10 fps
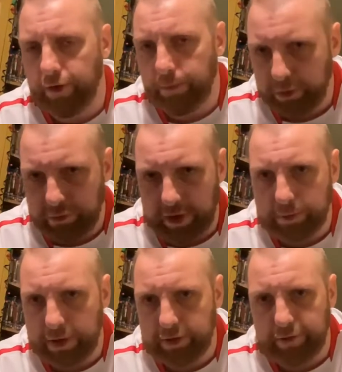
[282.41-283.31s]
with great
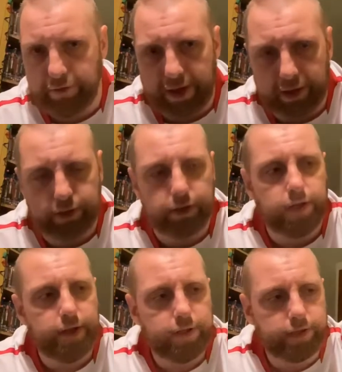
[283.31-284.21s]
special effects,
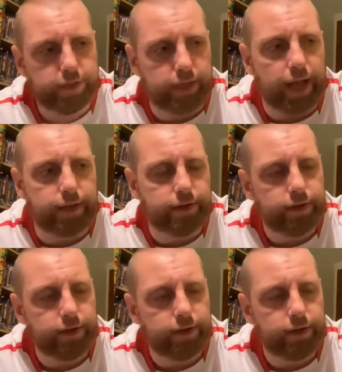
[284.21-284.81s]
sad,